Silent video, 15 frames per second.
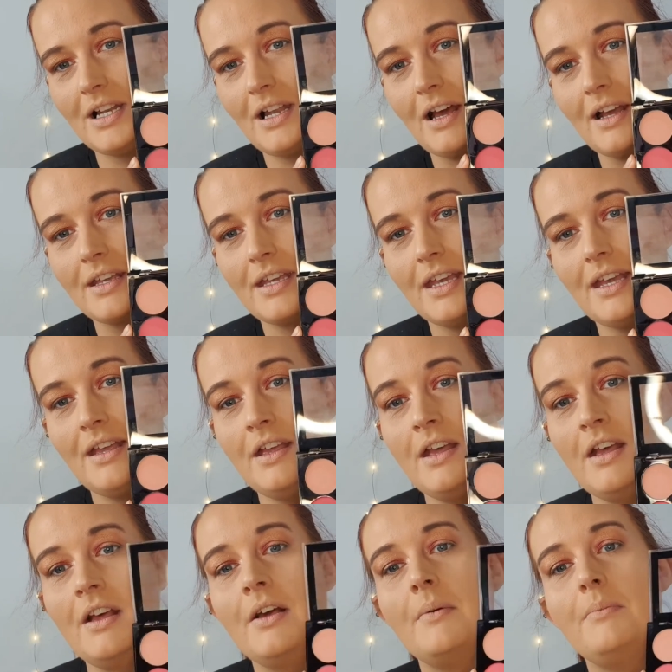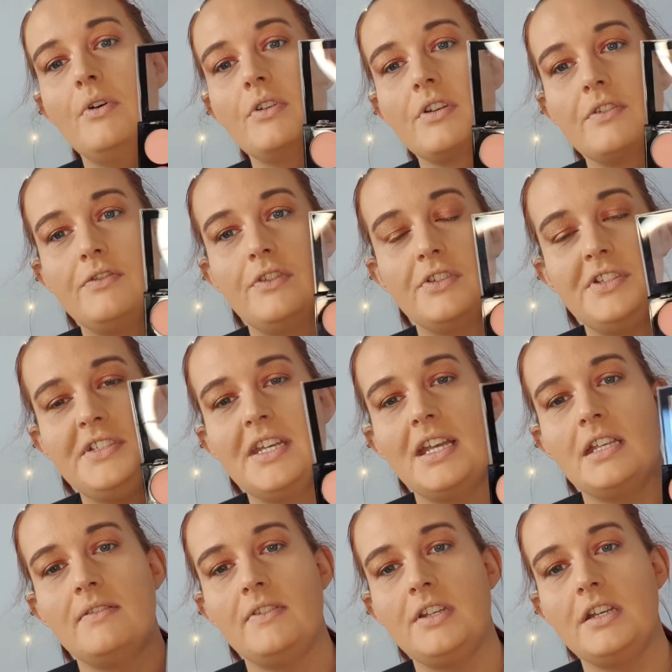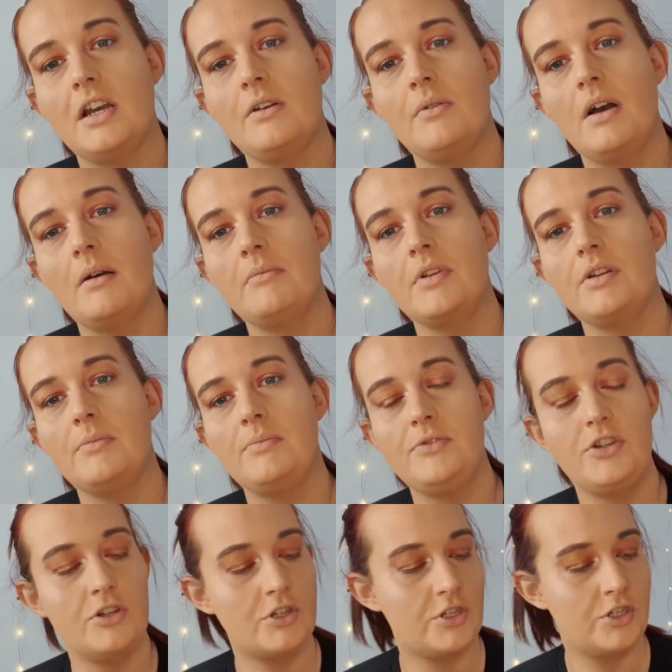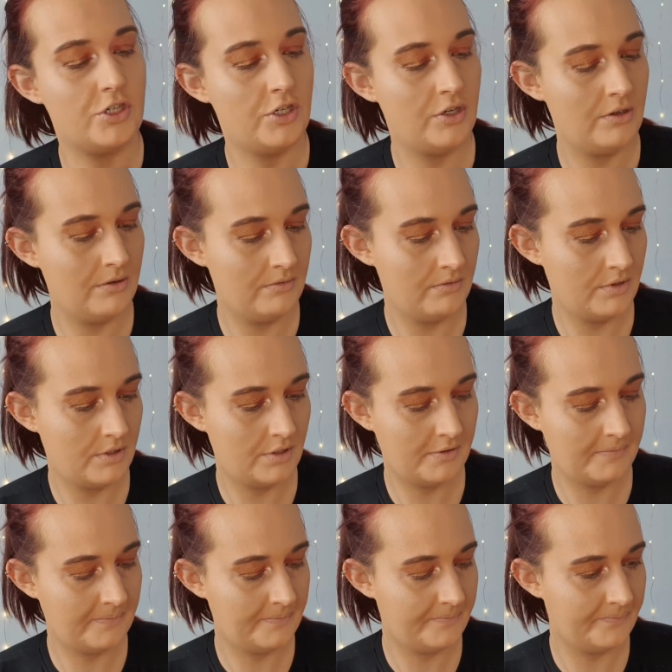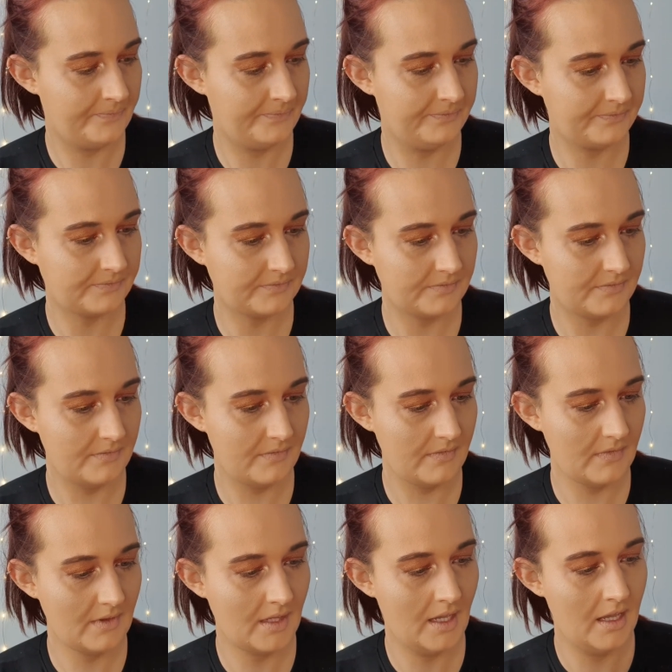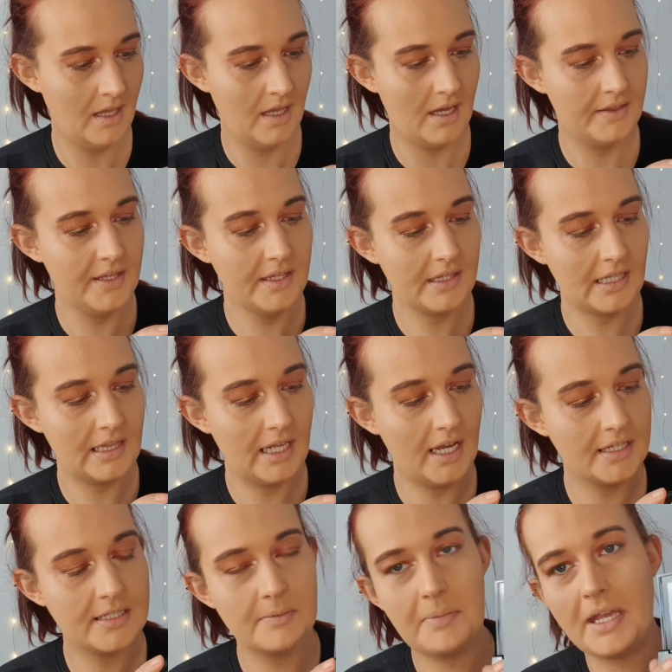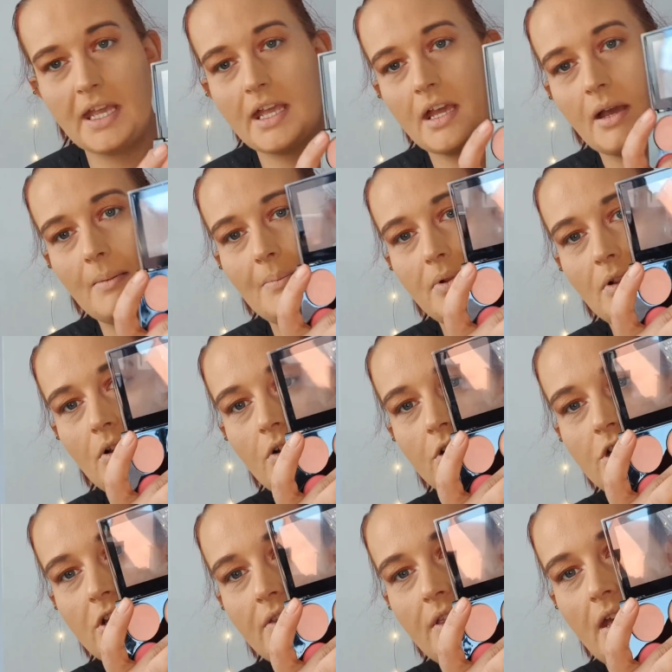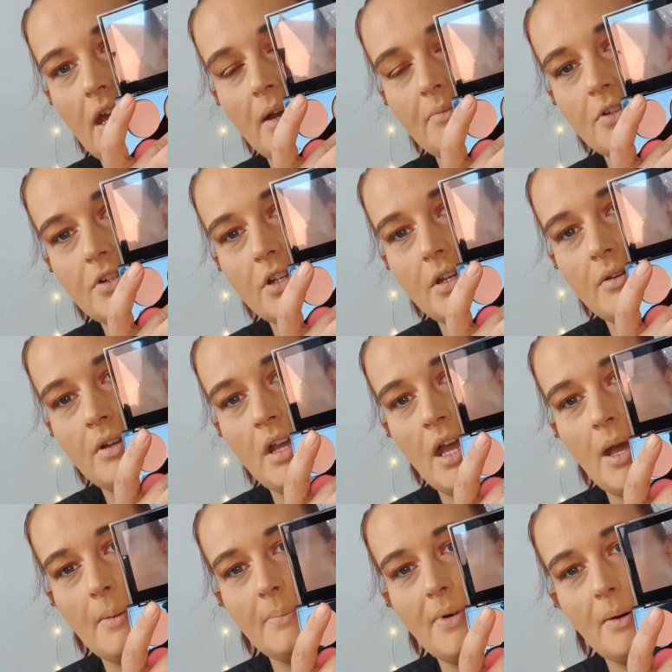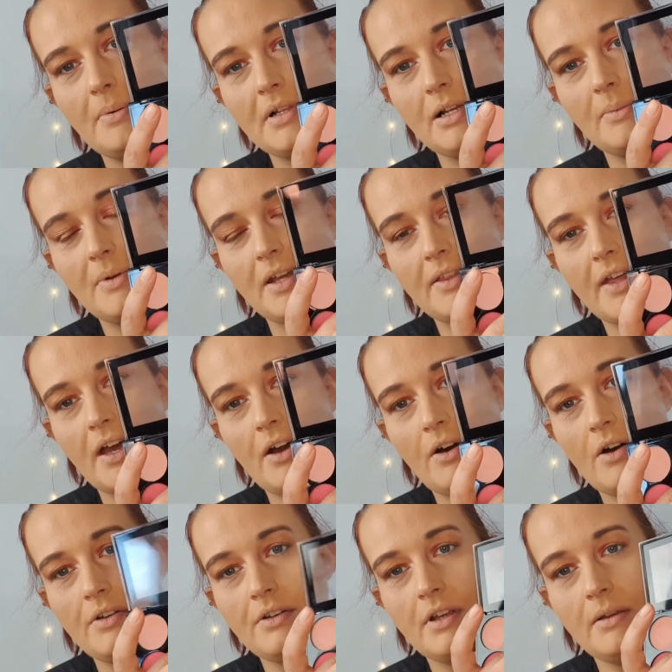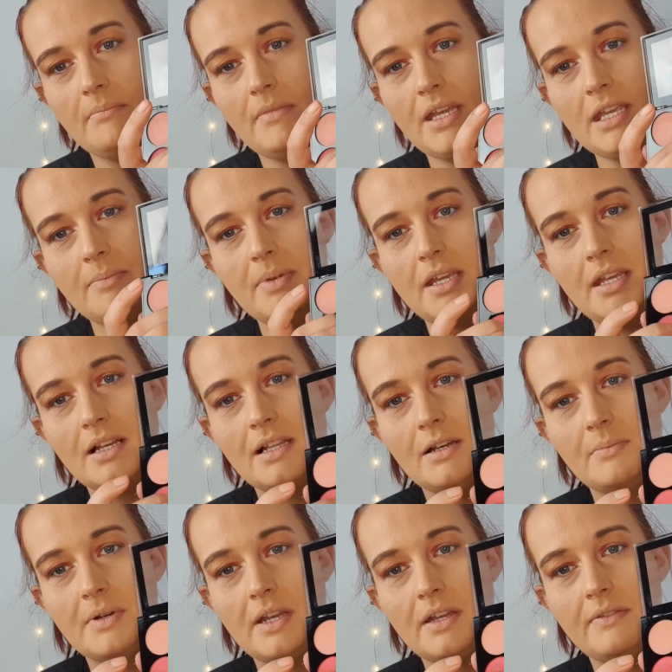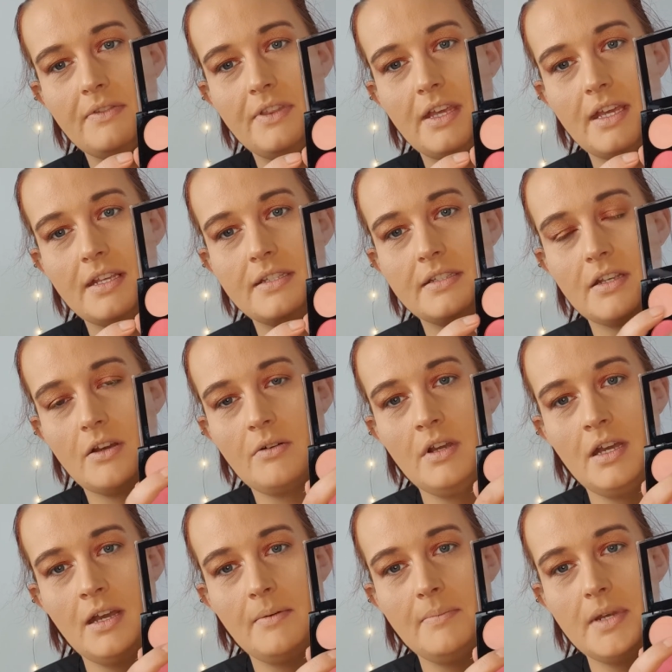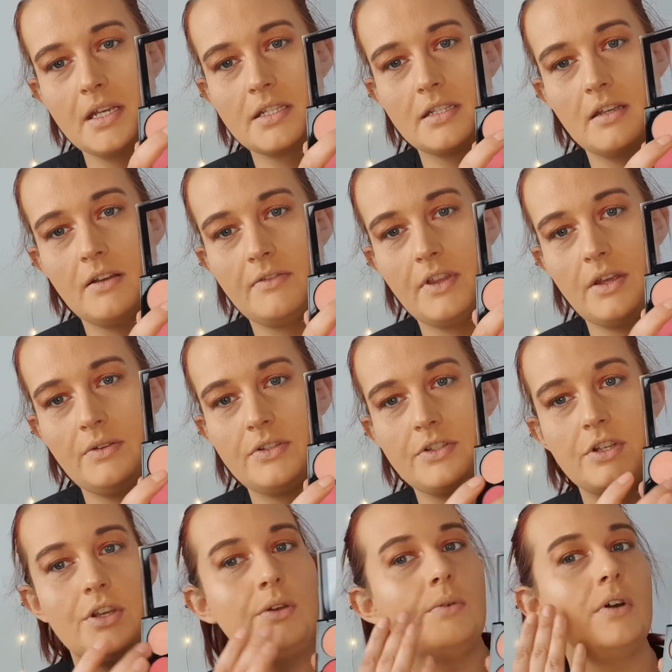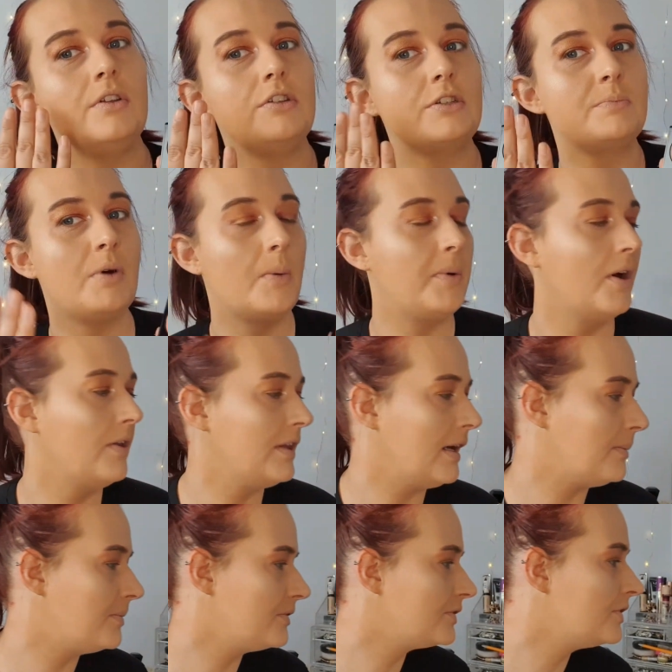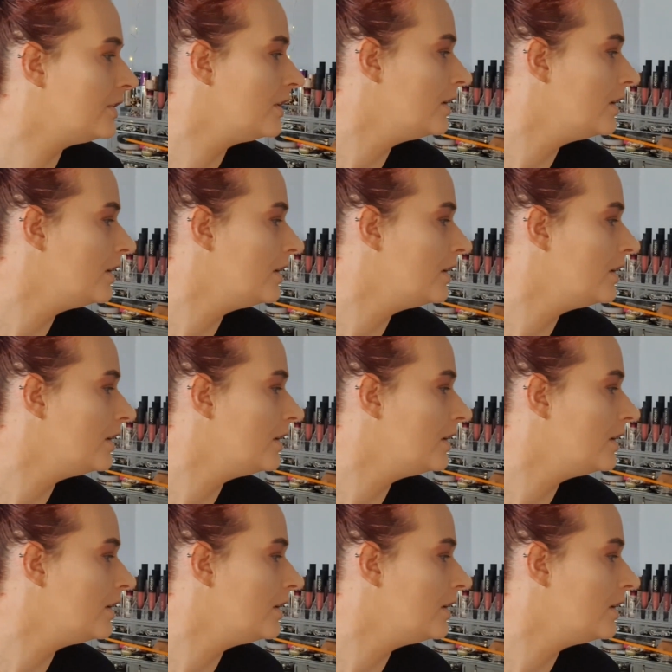like it. But for today's video I'm going to just use, I think, the lighter pink blush there. I'm just going to pop a little bit of that on and maybe a little bit of this, so mix of those two and just pop it on the apples